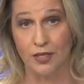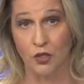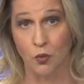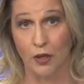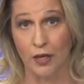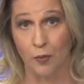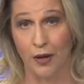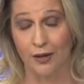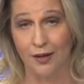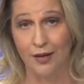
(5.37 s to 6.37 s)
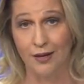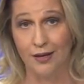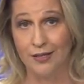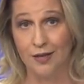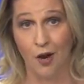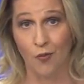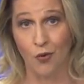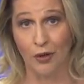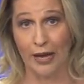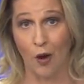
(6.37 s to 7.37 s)
this week, but he's not
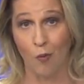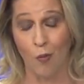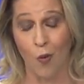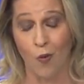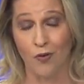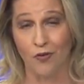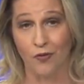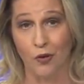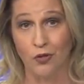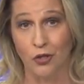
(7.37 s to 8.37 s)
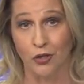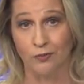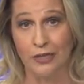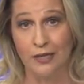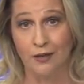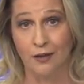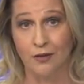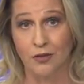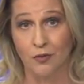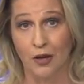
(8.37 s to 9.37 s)
ruling out more in the future. Yellowstone